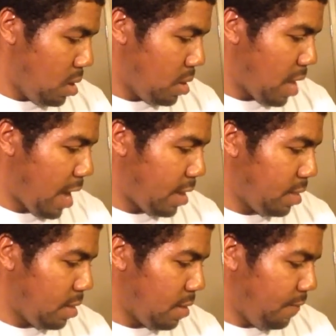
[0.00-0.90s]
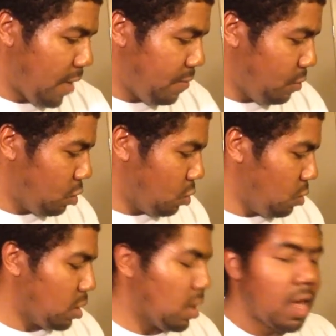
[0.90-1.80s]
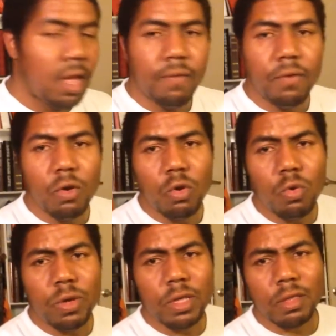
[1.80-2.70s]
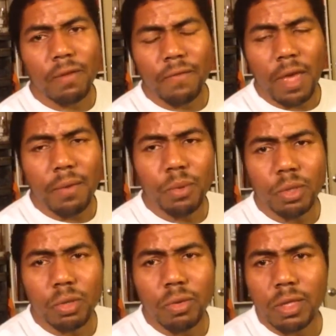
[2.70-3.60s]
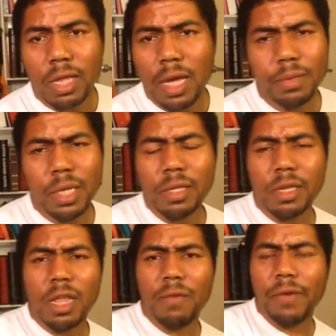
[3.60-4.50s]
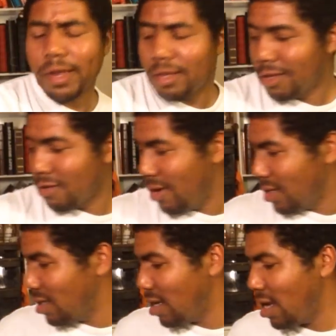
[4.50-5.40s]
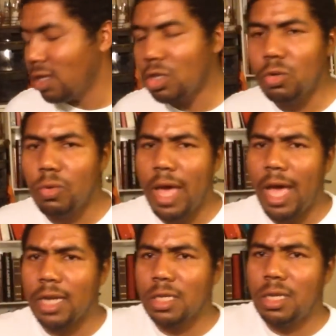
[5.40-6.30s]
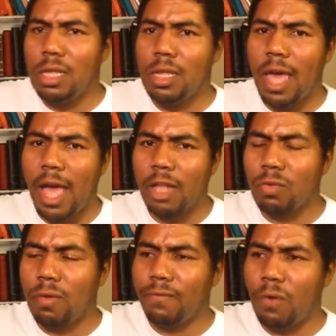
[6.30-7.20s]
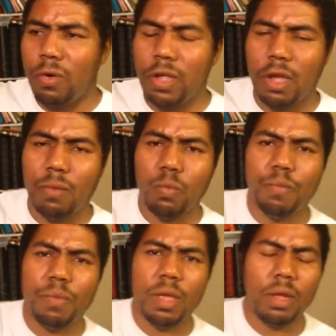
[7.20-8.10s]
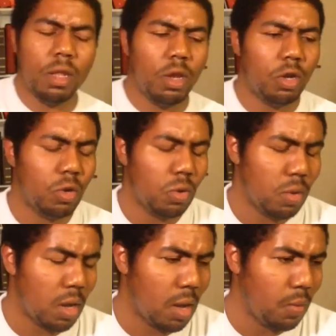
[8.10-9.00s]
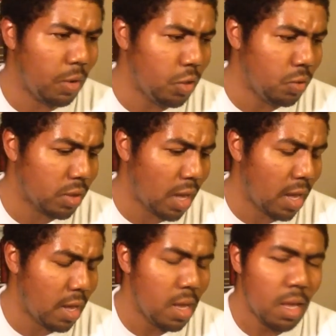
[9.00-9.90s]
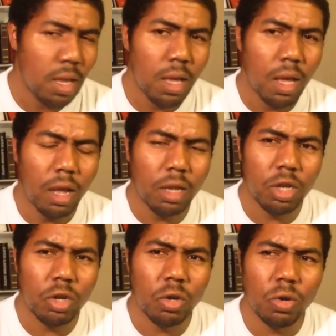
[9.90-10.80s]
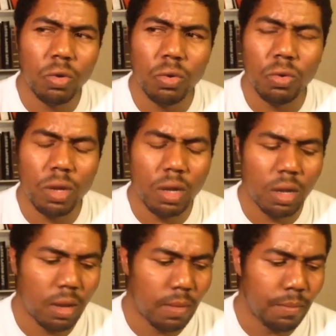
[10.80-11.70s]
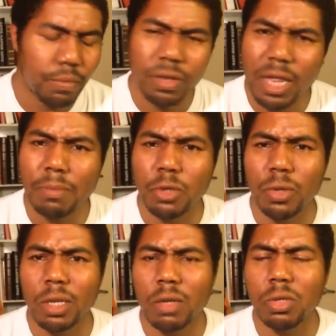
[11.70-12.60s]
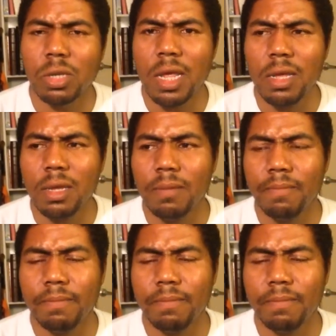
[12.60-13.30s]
that the faithful and discreet slave, who is the faithful and discreet slave? Jesus never answers the question, and to actually answer it for him will be a little, a little presumptuous, don't you think?